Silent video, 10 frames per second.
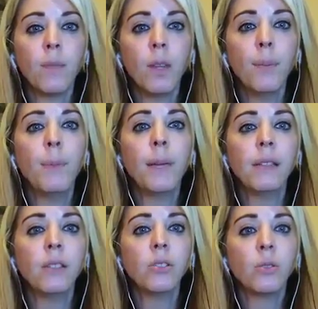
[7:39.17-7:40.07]
But
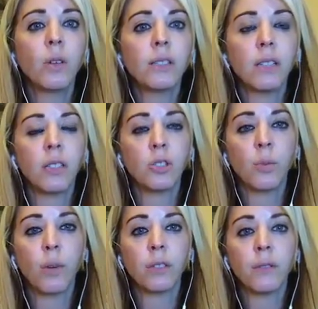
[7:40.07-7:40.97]
mainly you do residential
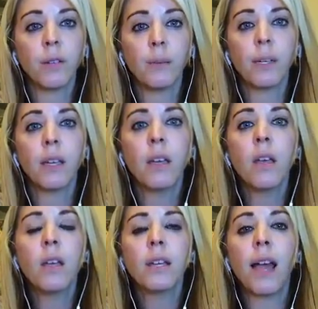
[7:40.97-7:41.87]
multifamily.
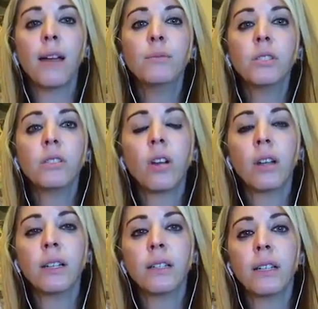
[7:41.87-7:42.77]
Yeah, I'm just
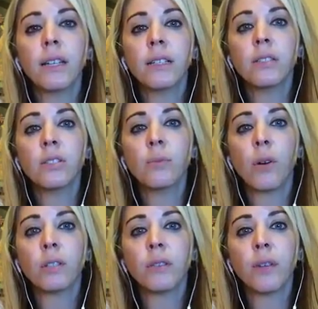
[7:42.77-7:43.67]
starting to get into
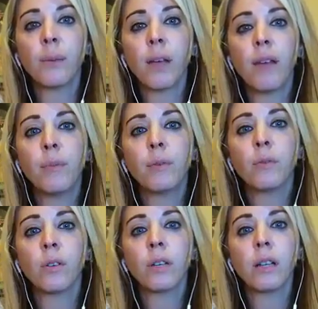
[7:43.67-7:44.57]
multifamily. I've
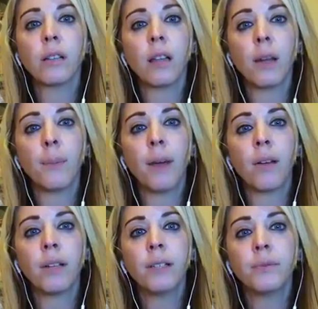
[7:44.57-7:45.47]
been learning a lot about it.